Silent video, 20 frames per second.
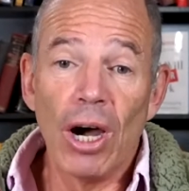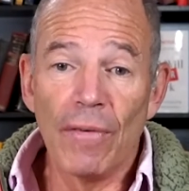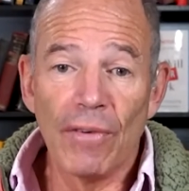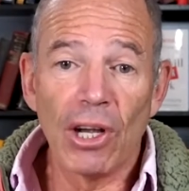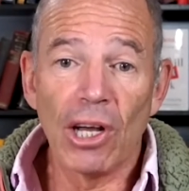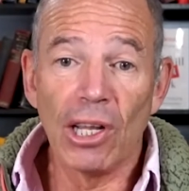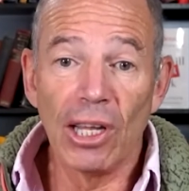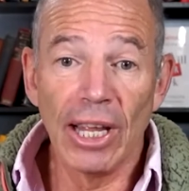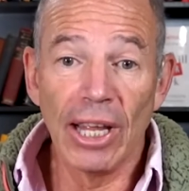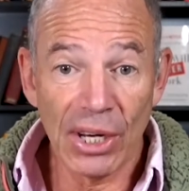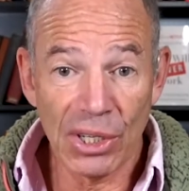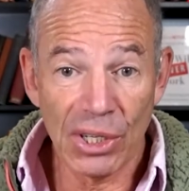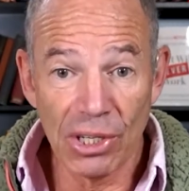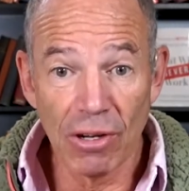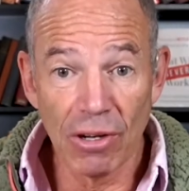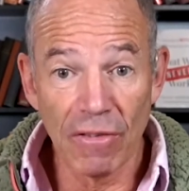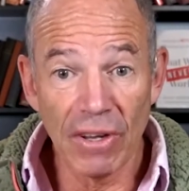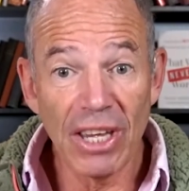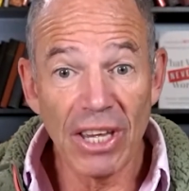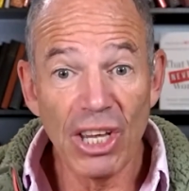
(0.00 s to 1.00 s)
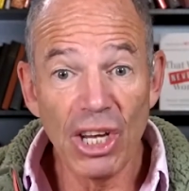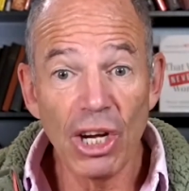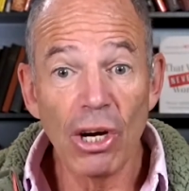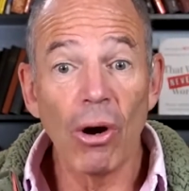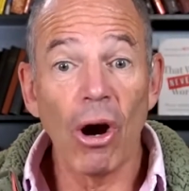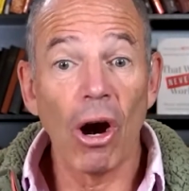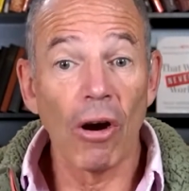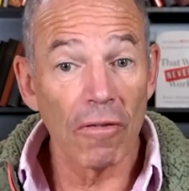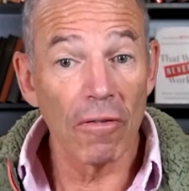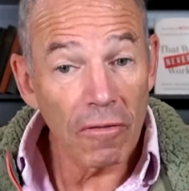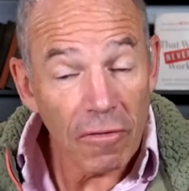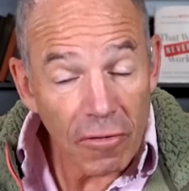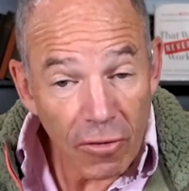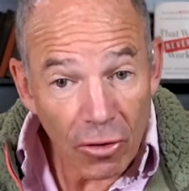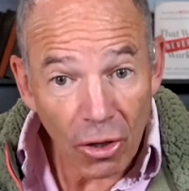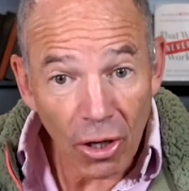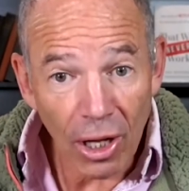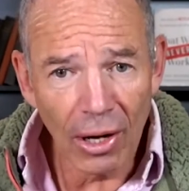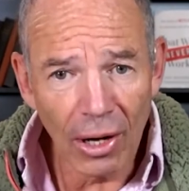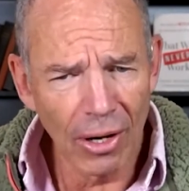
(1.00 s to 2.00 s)
have a collection of, here are
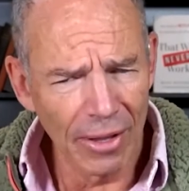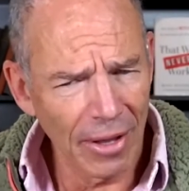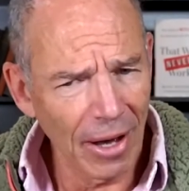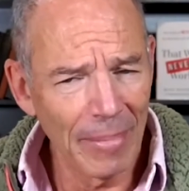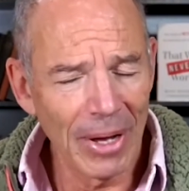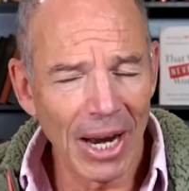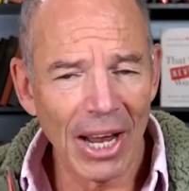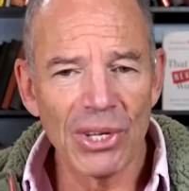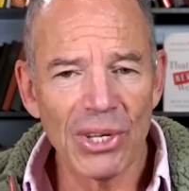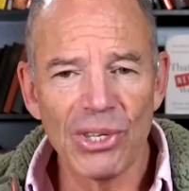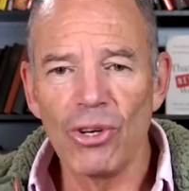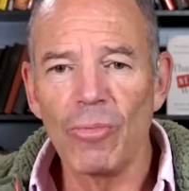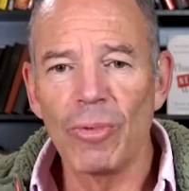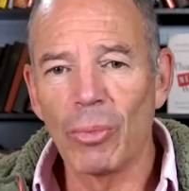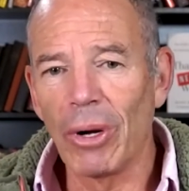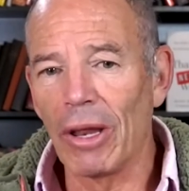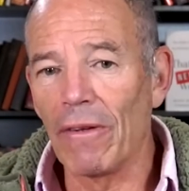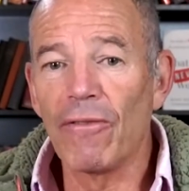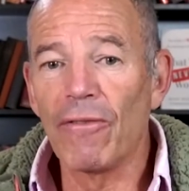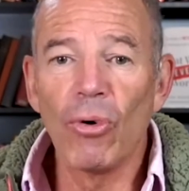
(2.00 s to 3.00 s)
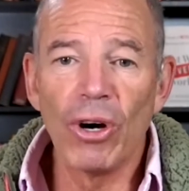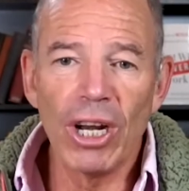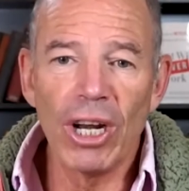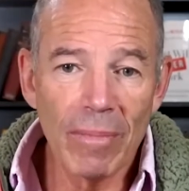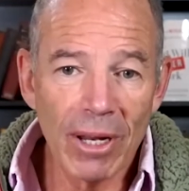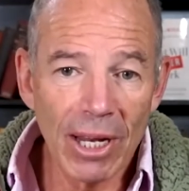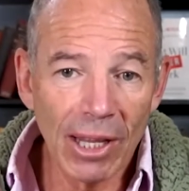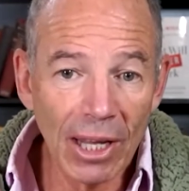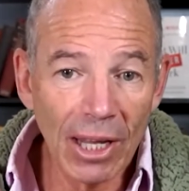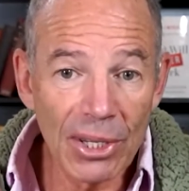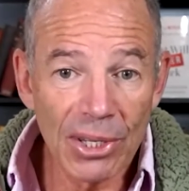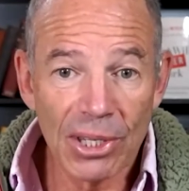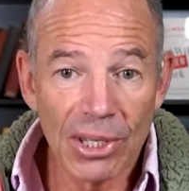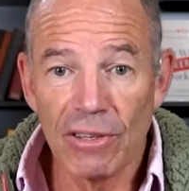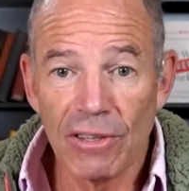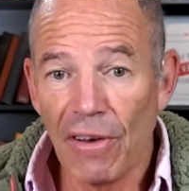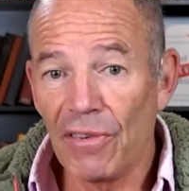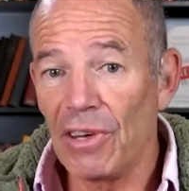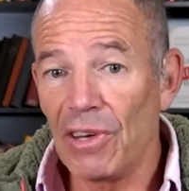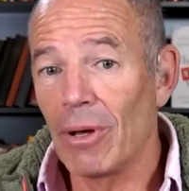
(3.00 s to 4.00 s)
full, I assume they're 40-minute
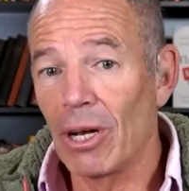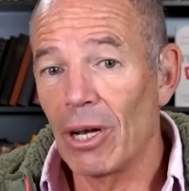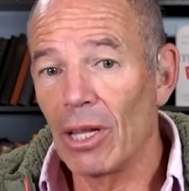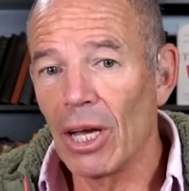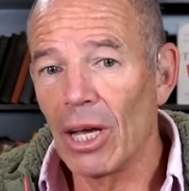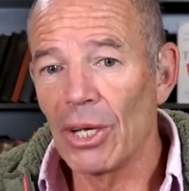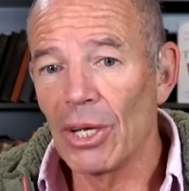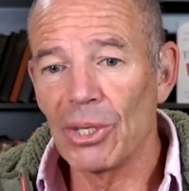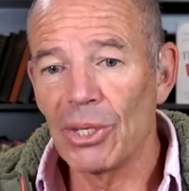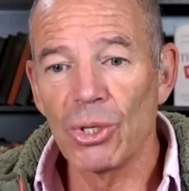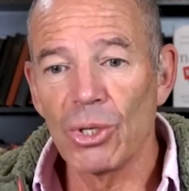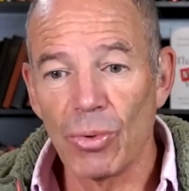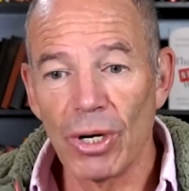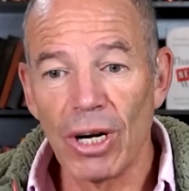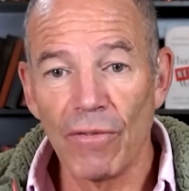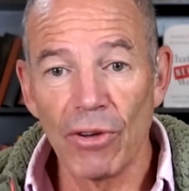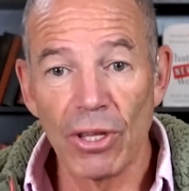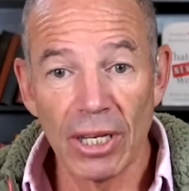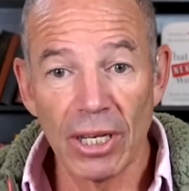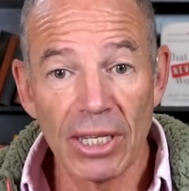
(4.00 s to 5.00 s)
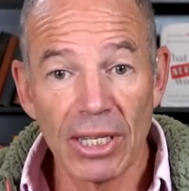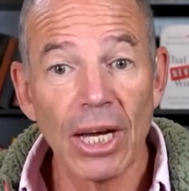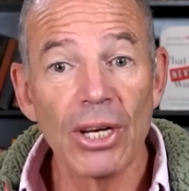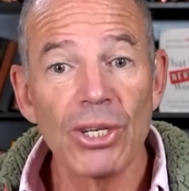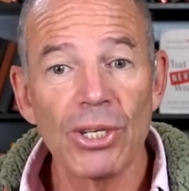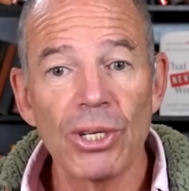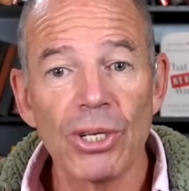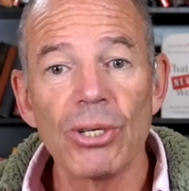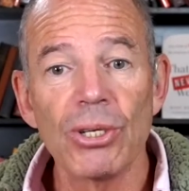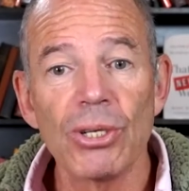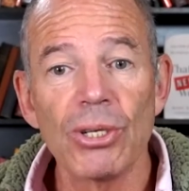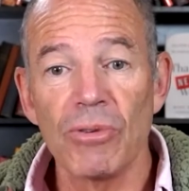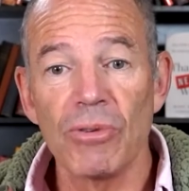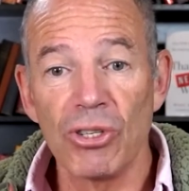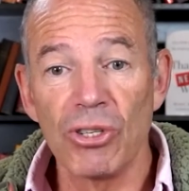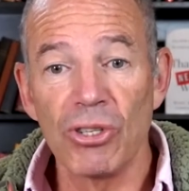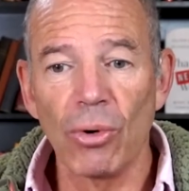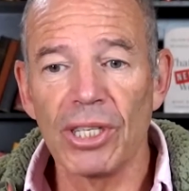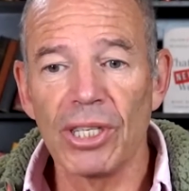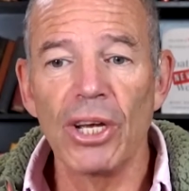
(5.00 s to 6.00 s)
lessons, 50-minute lessons, whatever the
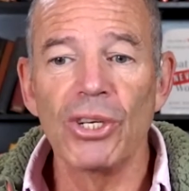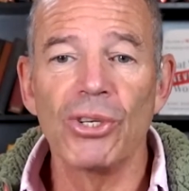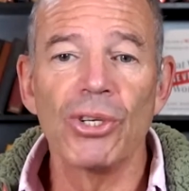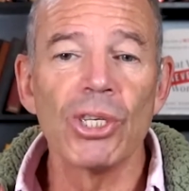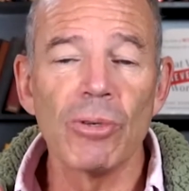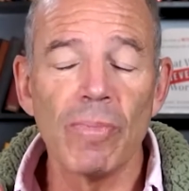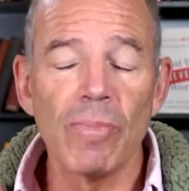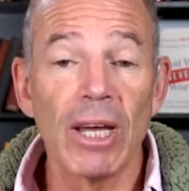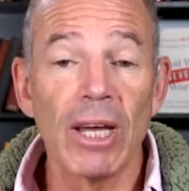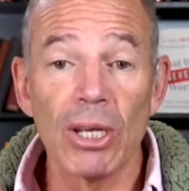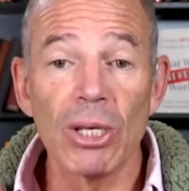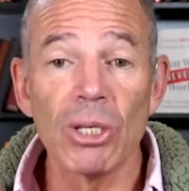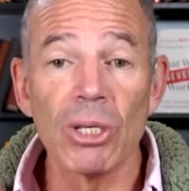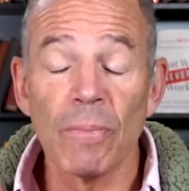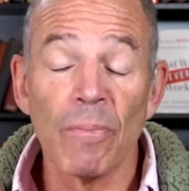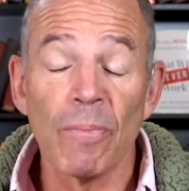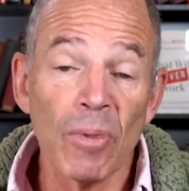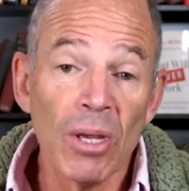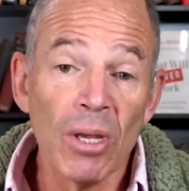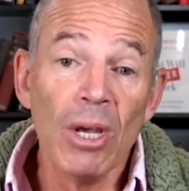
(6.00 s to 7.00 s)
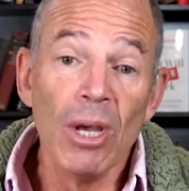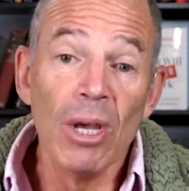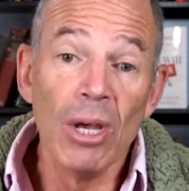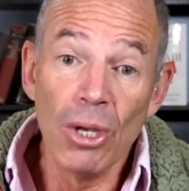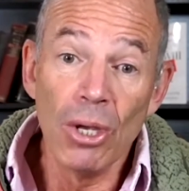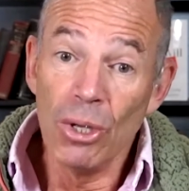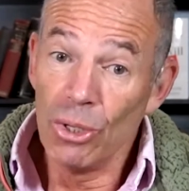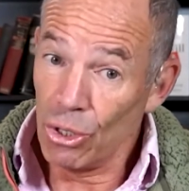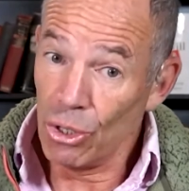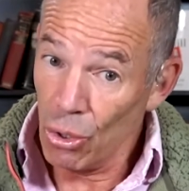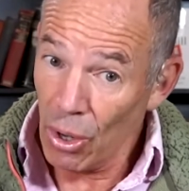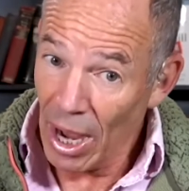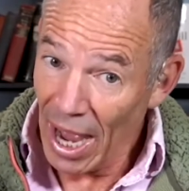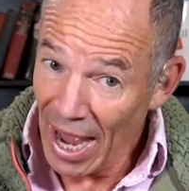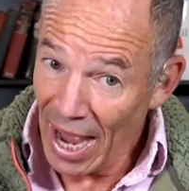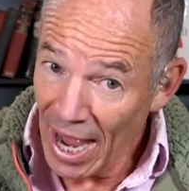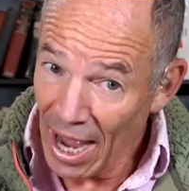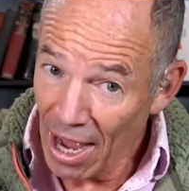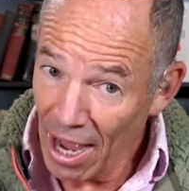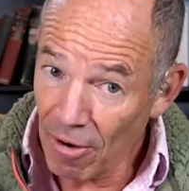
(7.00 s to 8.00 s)
general attention span is. So you
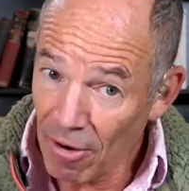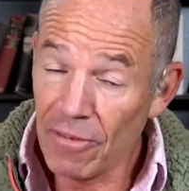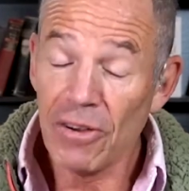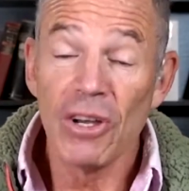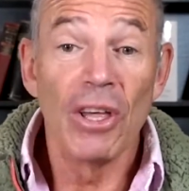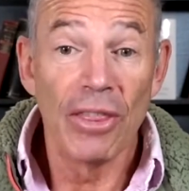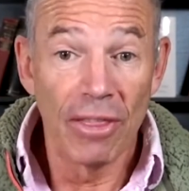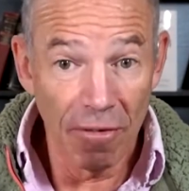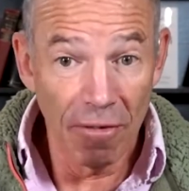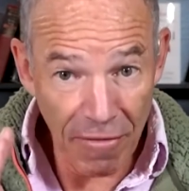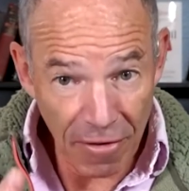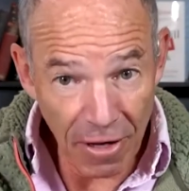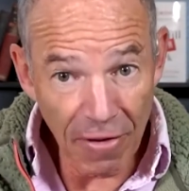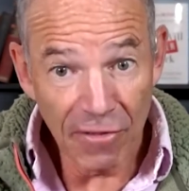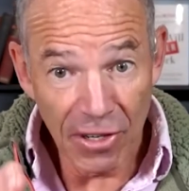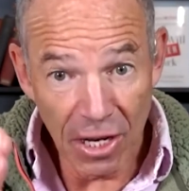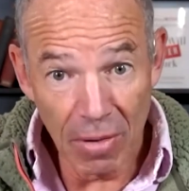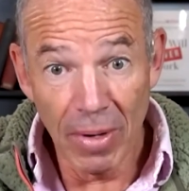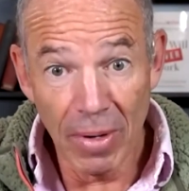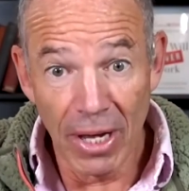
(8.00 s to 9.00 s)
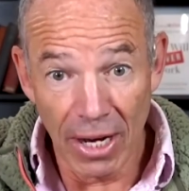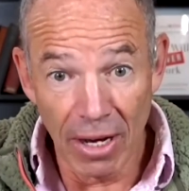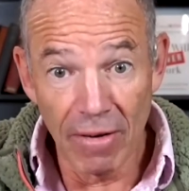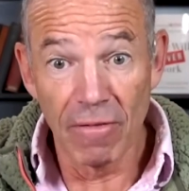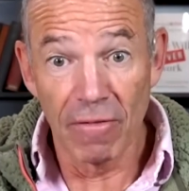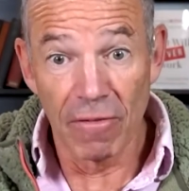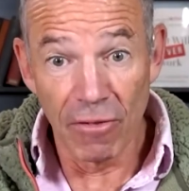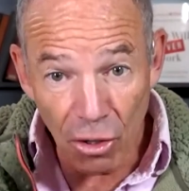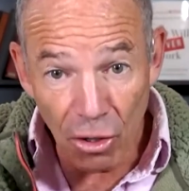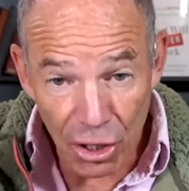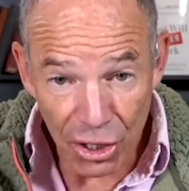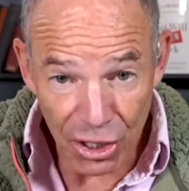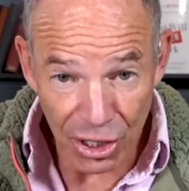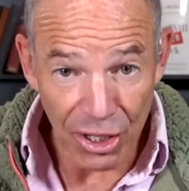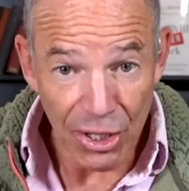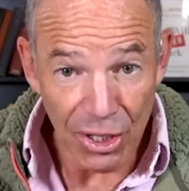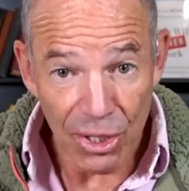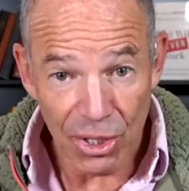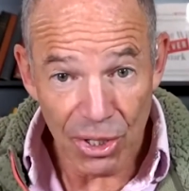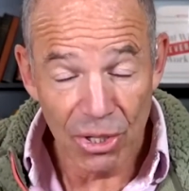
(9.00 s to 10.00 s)
have the 50-minute
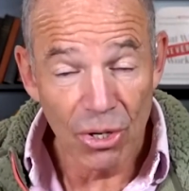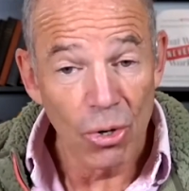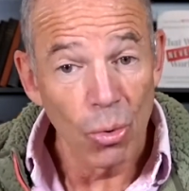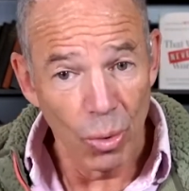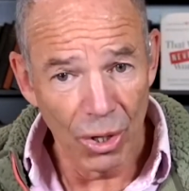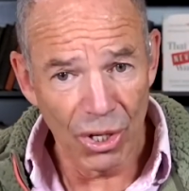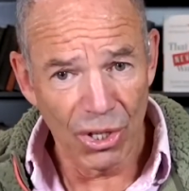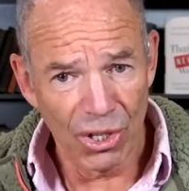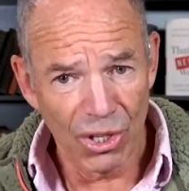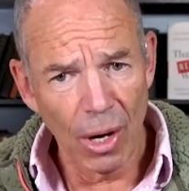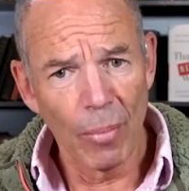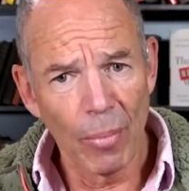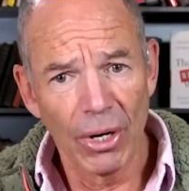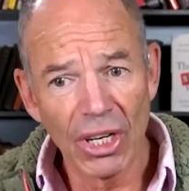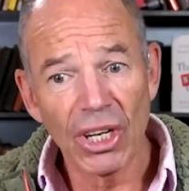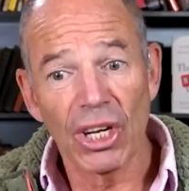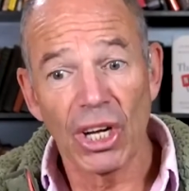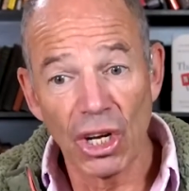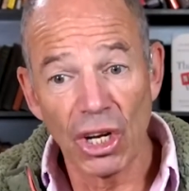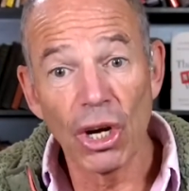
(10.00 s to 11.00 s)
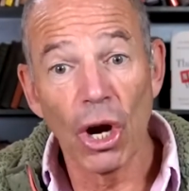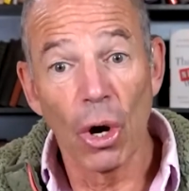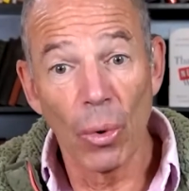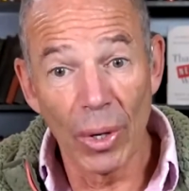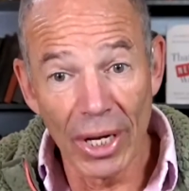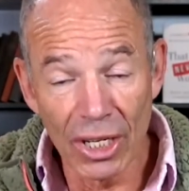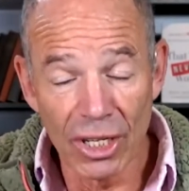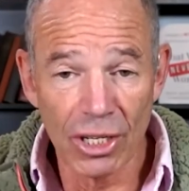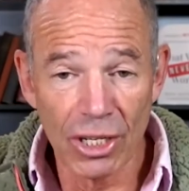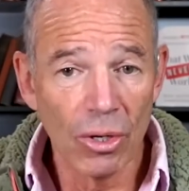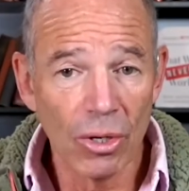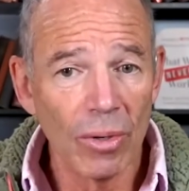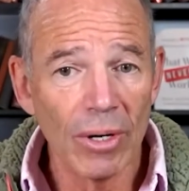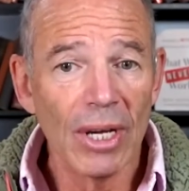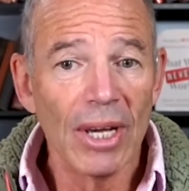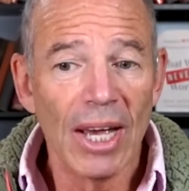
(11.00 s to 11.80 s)
versions, which someone can go into,